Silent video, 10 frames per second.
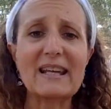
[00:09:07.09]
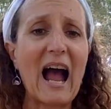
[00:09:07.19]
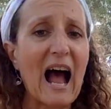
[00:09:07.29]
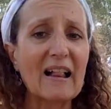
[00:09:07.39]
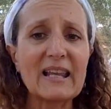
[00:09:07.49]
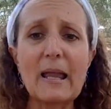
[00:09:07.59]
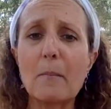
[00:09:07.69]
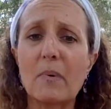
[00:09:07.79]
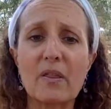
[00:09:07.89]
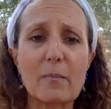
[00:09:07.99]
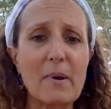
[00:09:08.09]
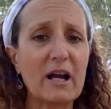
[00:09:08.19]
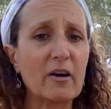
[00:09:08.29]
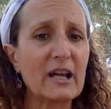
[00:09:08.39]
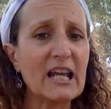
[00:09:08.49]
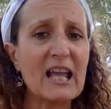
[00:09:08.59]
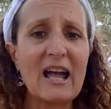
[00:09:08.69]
Kali, Mother Mary,